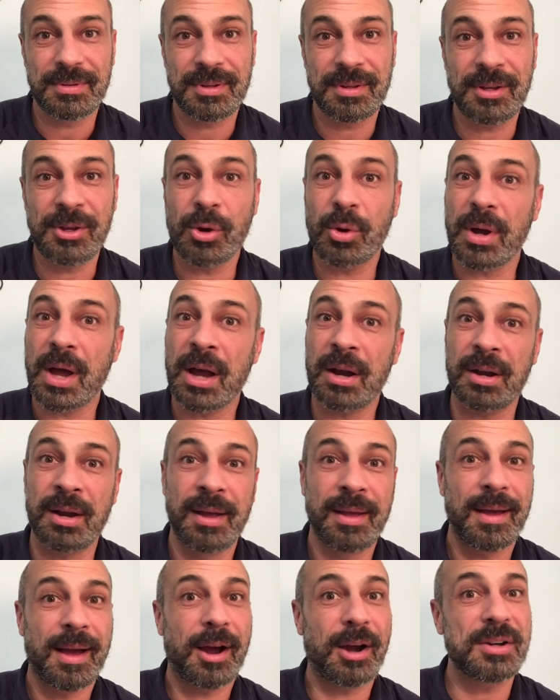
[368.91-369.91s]
You know,
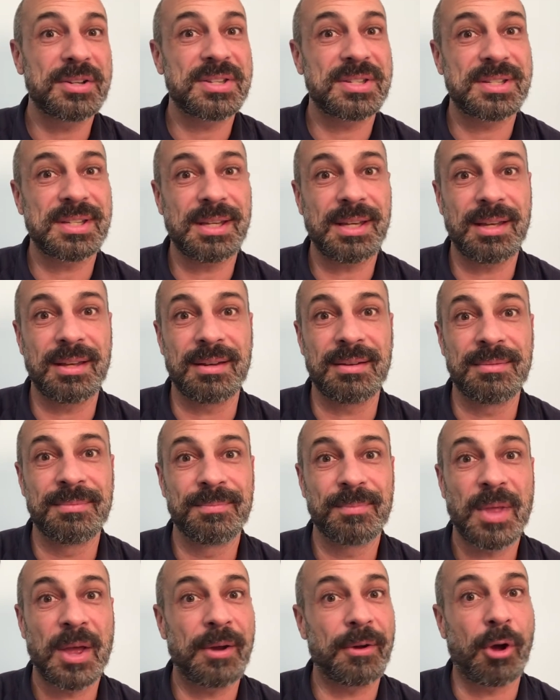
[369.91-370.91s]
our sin,
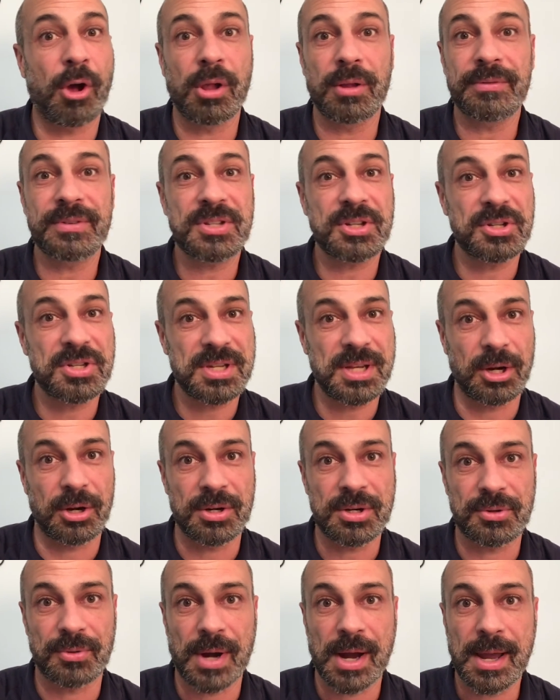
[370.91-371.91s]
all of us are
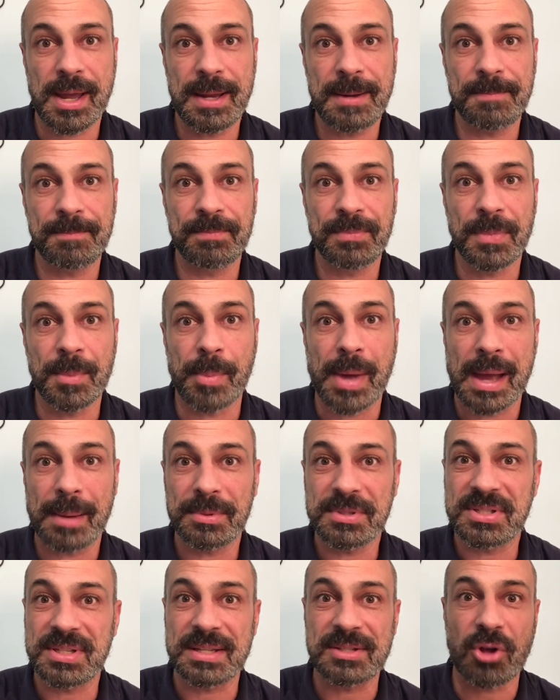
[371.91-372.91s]
sinners, right? The
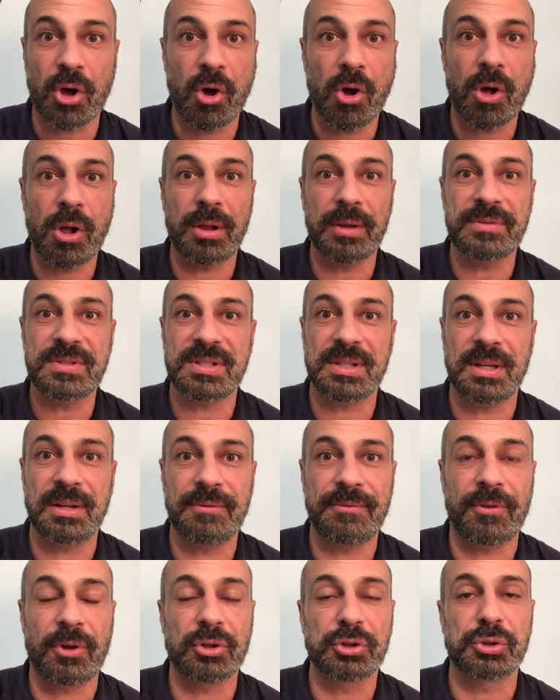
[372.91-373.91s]
Bible says all of
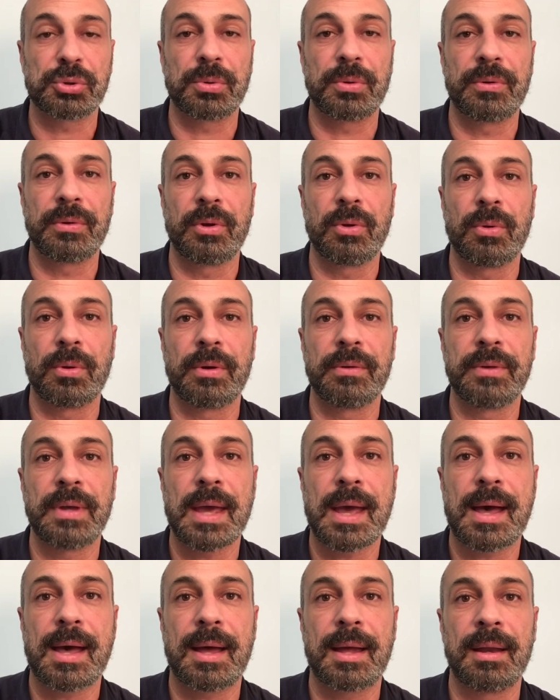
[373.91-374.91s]
sin falls short of the glory of
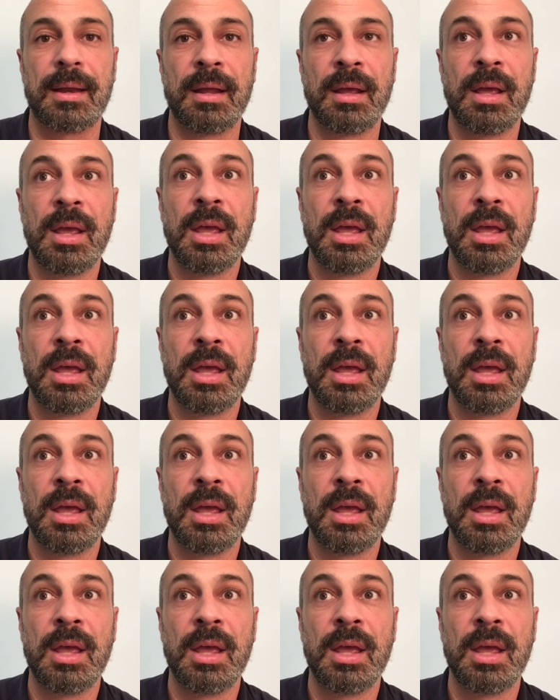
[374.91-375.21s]
God.